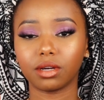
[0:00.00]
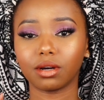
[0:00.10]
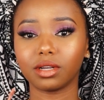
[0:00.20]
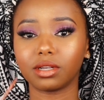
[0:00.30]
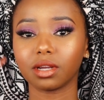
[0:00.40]

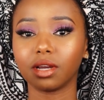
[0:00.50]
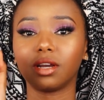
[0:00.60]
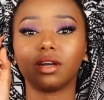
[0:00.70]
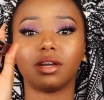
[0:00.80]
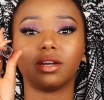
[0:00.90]
god,
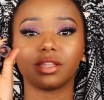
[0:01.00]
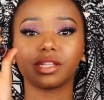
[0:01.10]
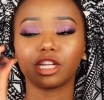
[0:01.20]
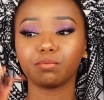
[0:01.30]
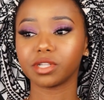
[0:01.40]

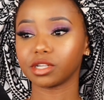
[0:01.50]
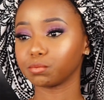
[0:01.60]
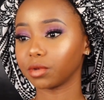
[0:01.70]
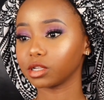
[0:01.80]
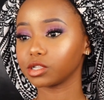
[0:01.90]
this lipstick
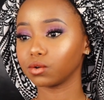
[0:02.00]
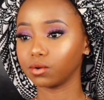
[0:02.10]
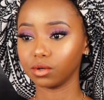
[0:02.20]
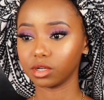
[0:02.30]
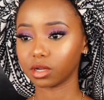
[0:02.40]
smells so
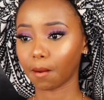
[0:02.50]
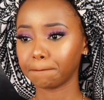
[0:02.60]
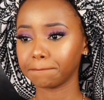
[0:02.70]
good.